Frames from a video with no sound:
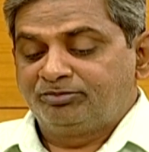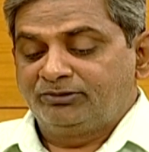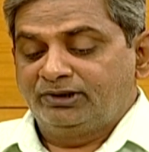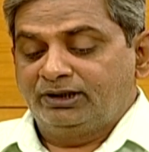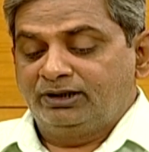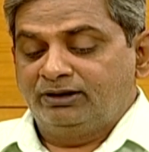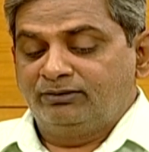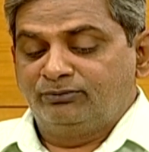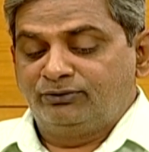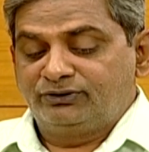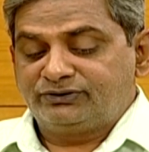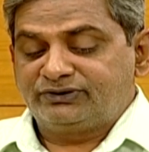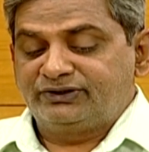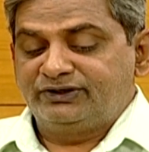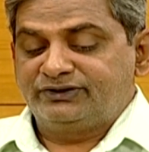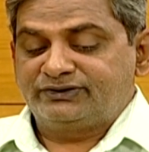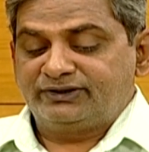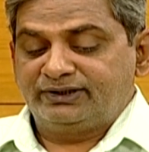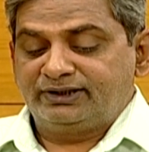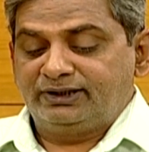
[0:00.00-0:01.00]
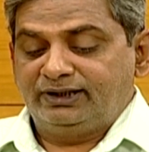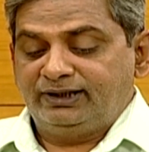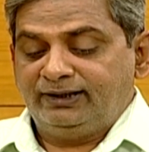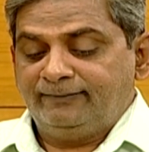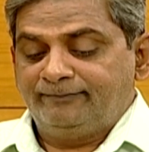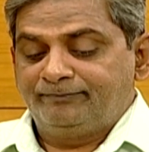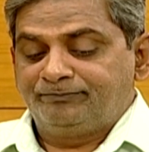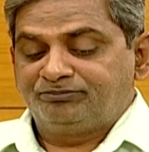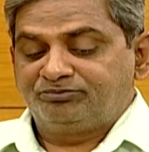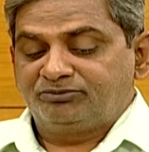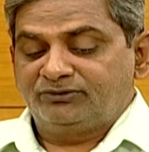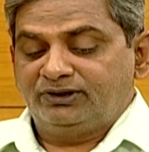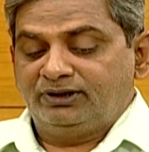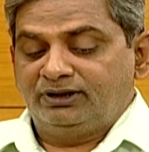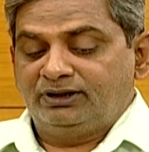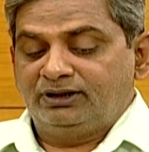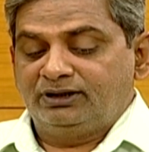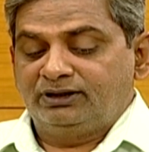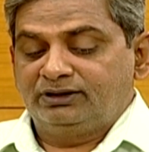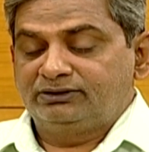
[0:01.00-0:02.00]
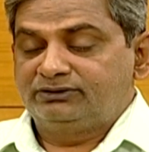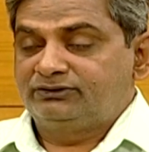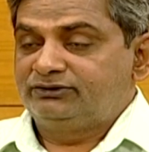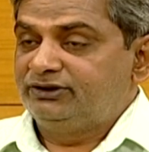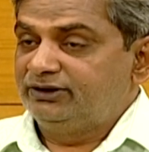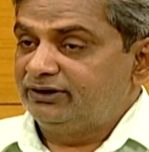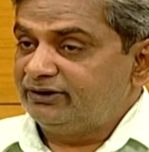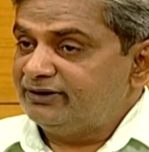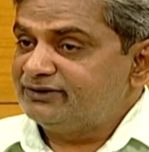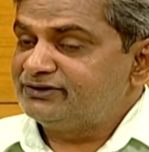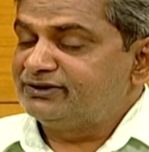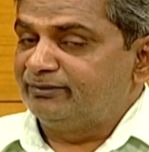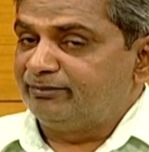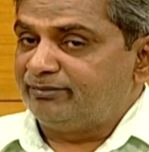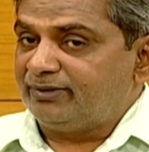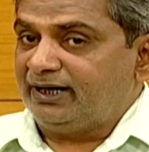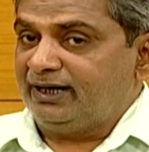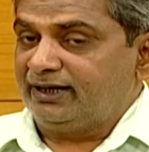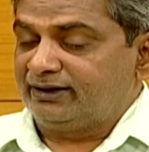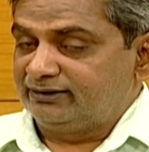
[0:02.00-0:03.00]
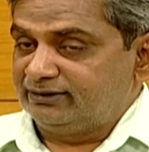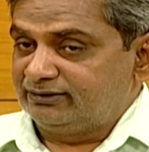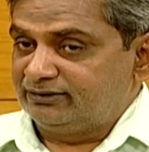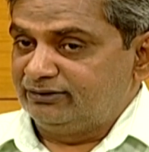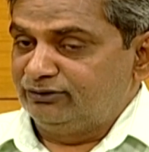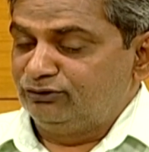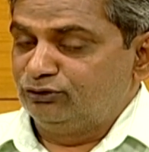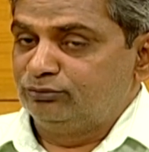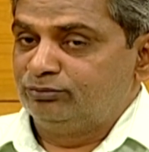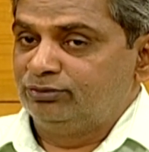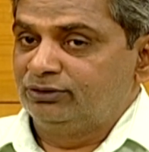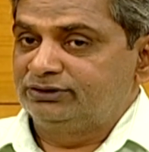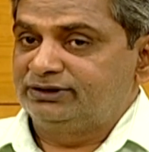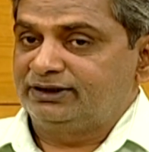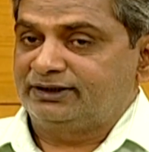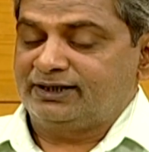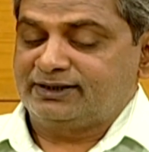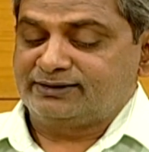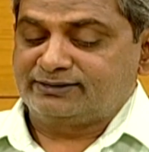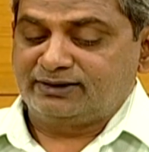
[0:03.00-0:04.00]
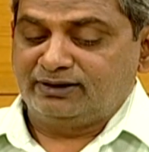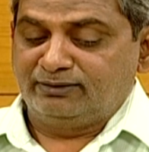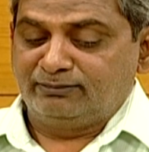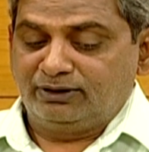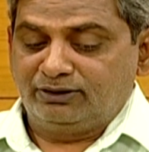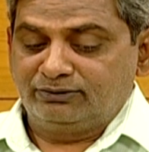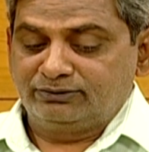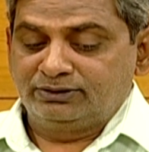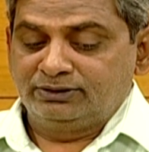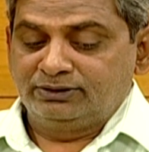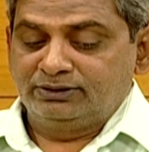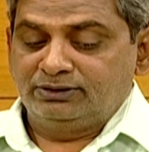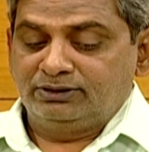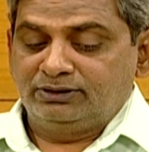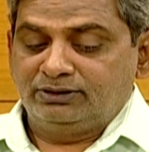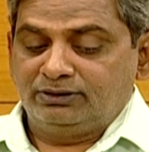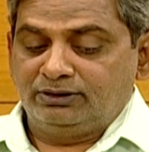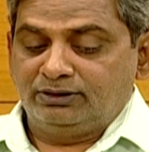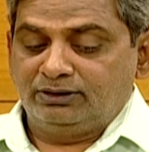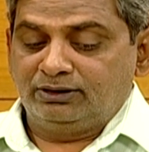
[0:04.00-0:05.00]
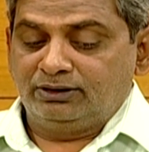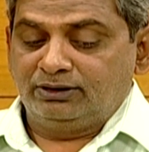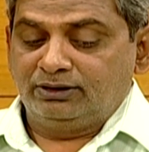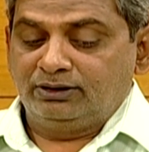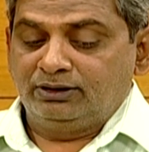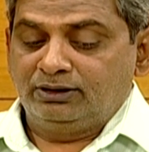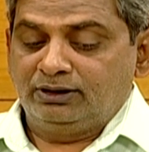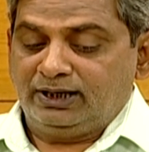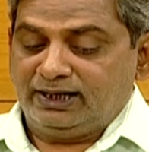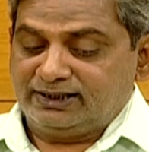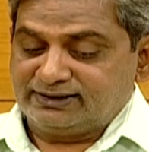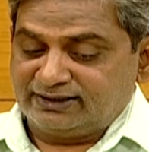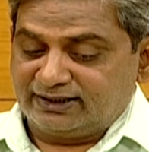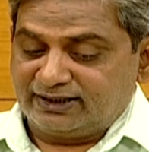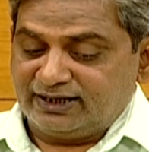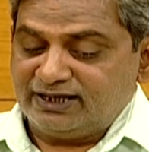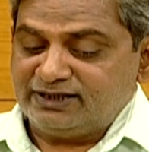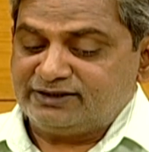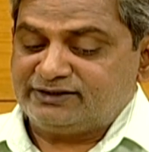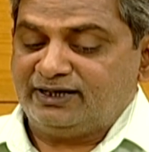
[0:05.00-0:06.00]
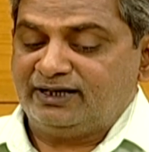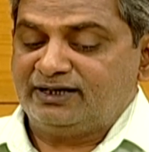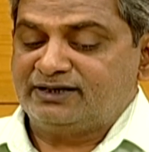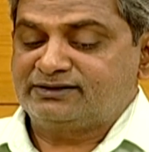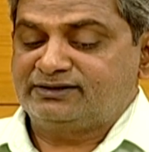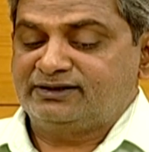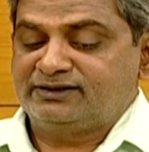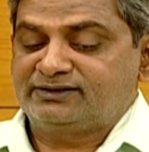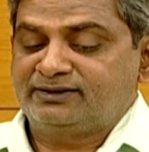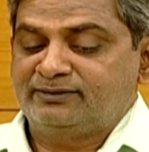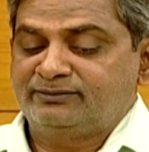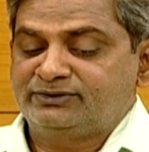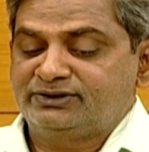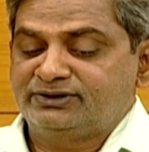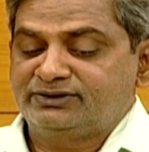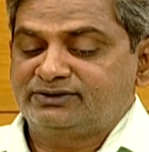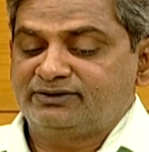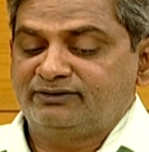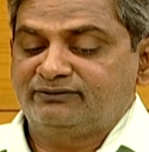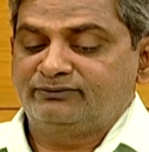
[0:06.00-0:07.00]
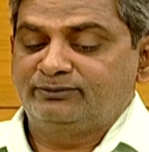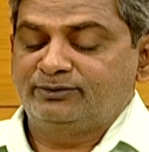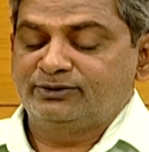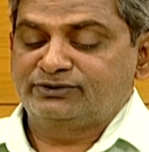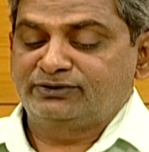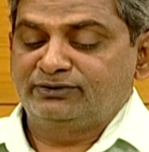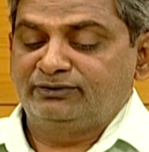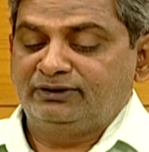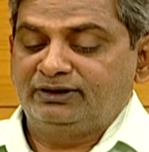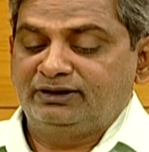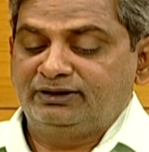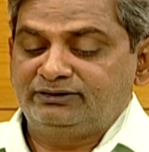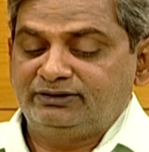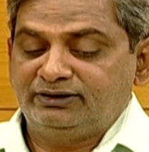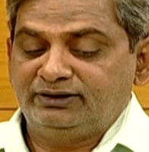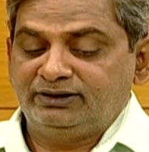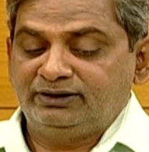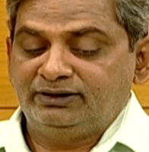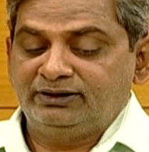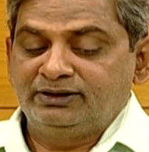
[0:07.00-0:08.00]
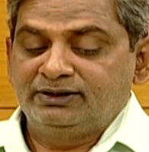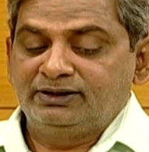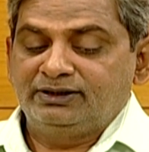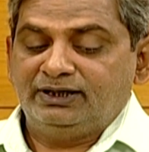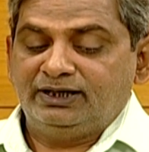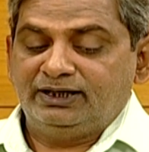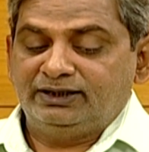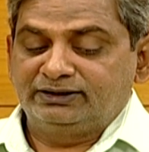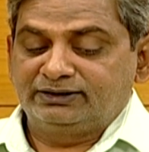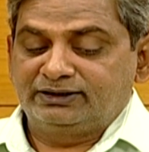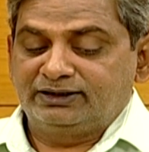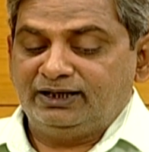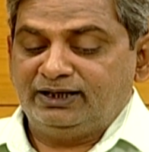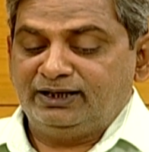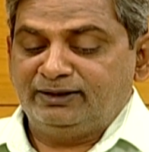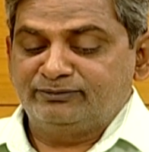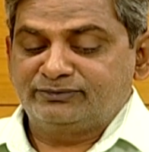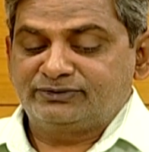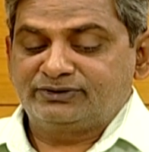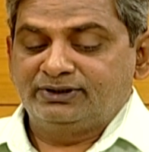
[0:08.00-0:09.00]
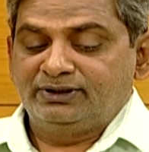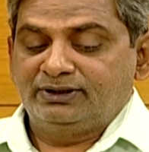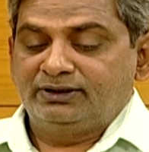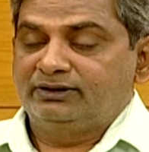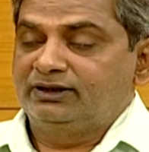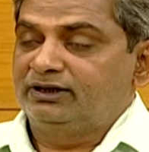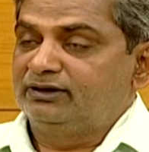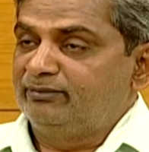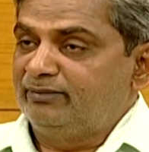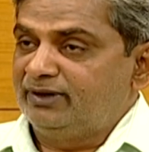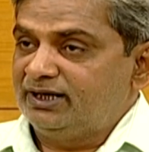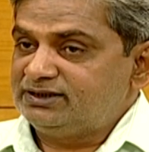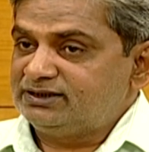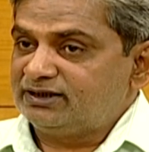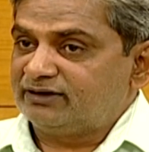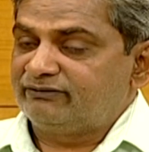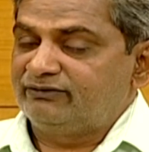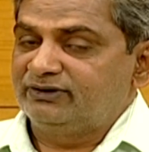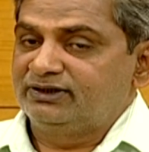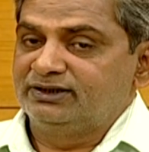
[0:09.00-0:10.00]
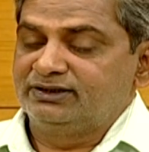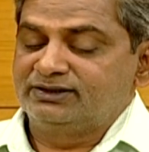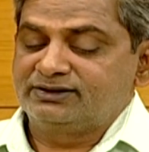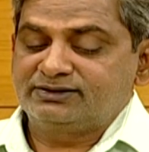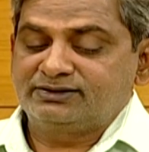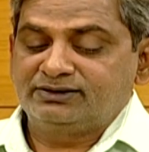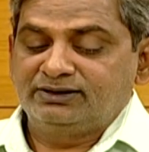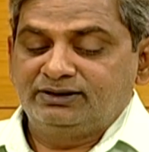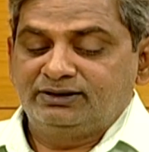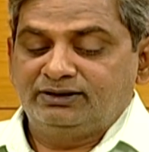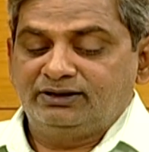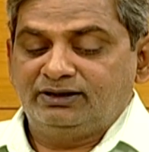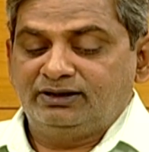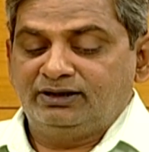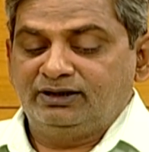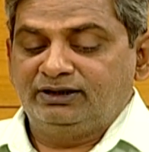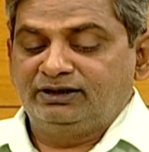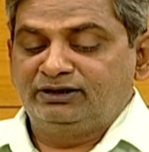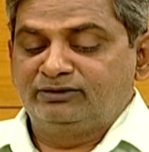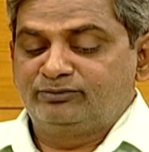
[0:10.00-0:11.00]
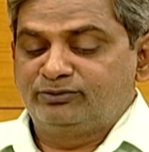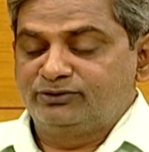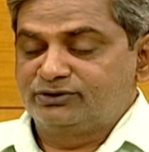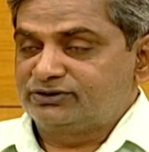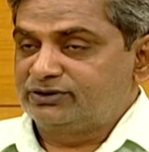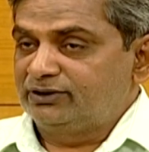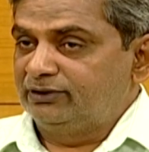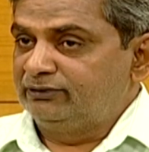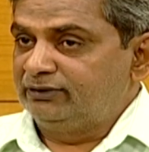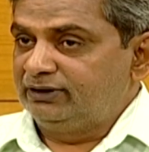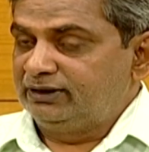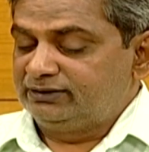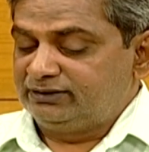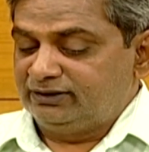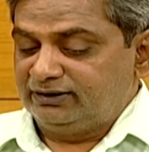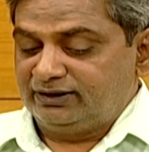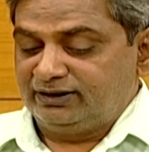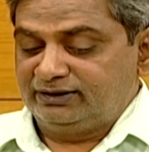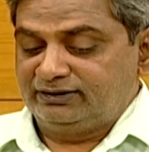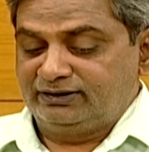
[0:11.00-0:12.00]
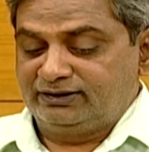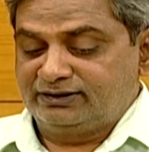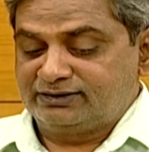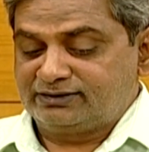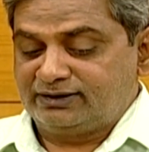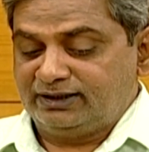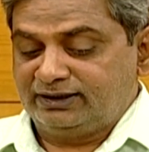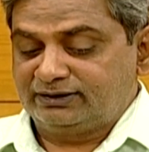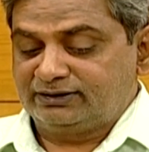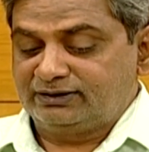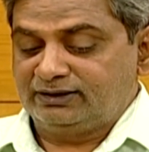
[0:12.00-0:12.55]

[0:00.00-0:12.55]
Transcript: Most recently, Theory's Empire, that new book that has mm-hmm. come out, has again challenged the assumptions of post-colonial theory and claims that major figures in post-colonial theory, that is like